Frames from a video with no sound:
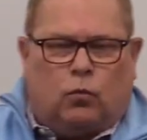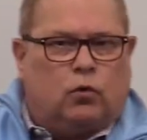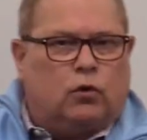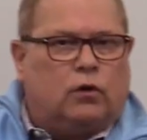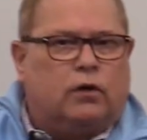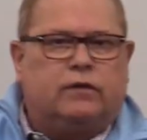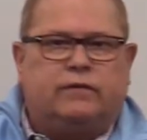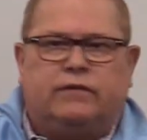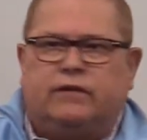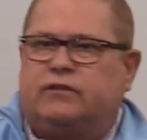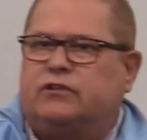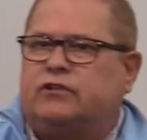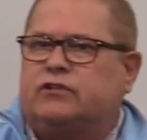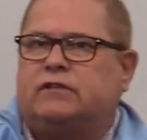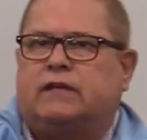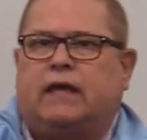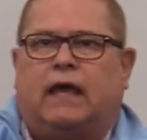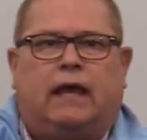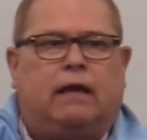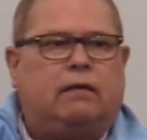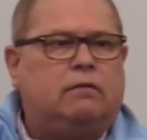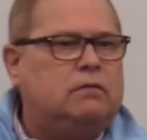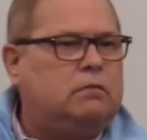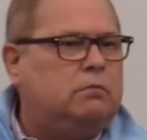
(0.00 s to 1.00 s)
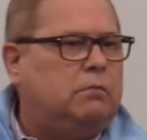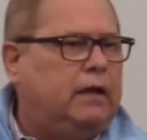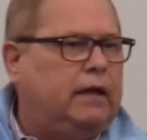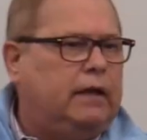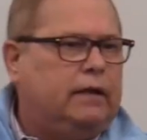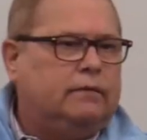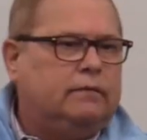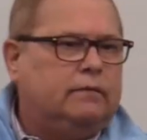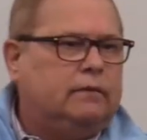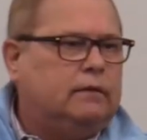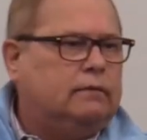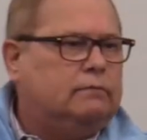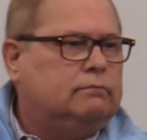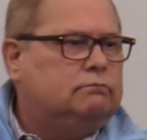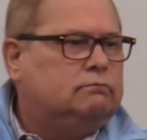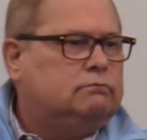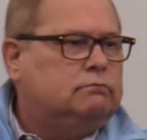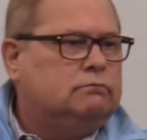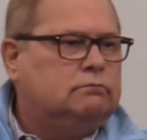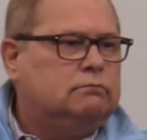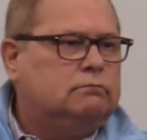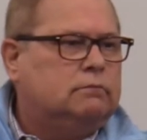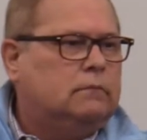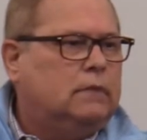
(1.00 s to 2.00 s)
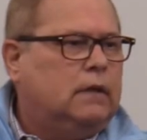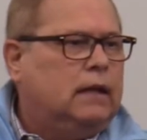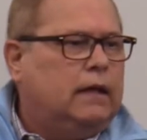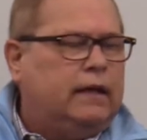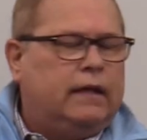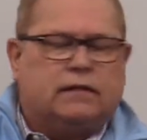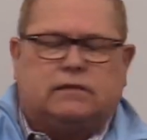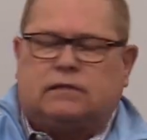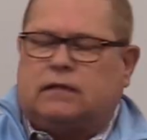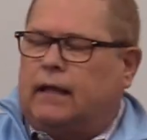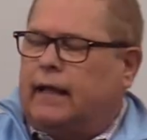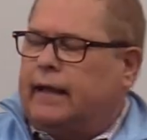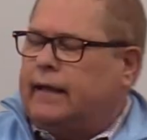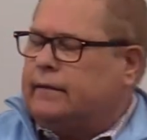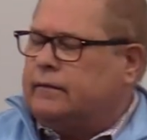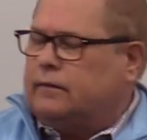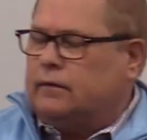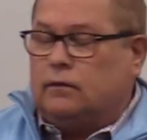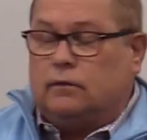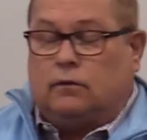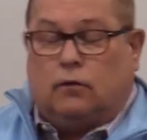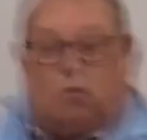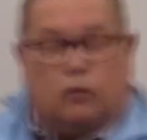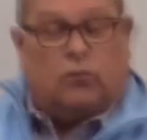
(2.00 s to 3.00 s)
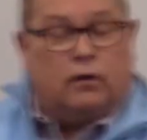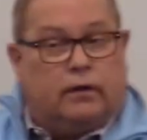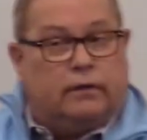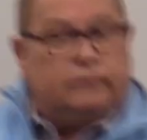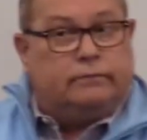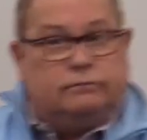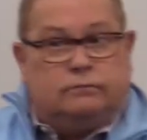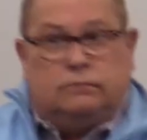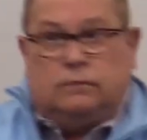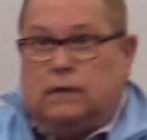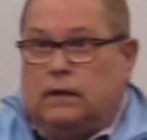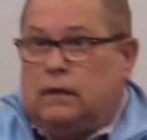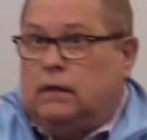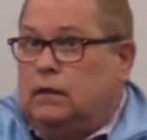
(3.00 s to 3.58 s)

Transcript: the word that just came to me. It's like the Lord